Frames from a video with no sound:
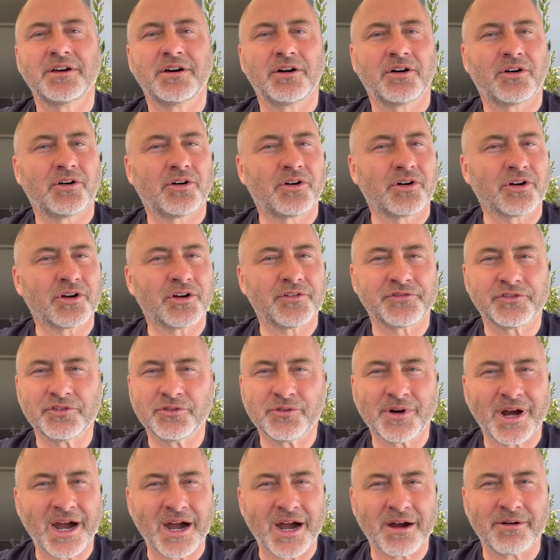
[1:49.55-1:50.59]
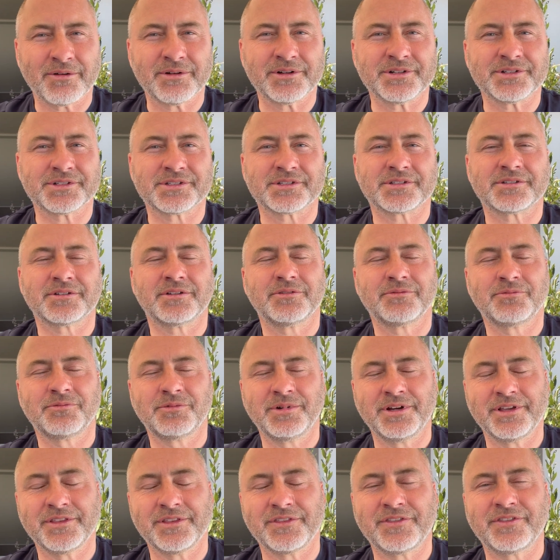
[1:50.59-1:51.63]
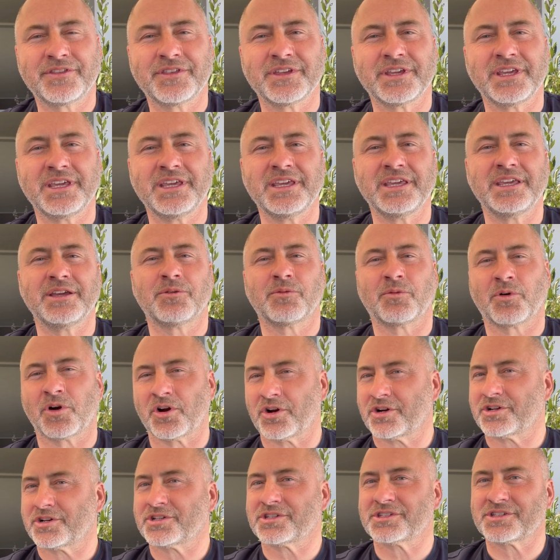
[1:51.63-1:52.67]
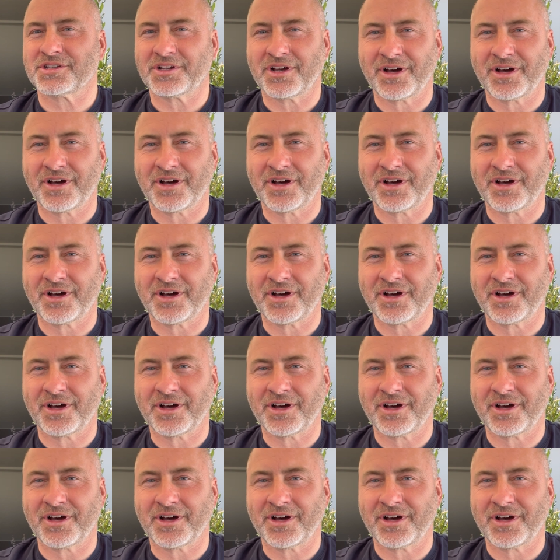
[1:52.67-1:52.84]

or a few hours with the works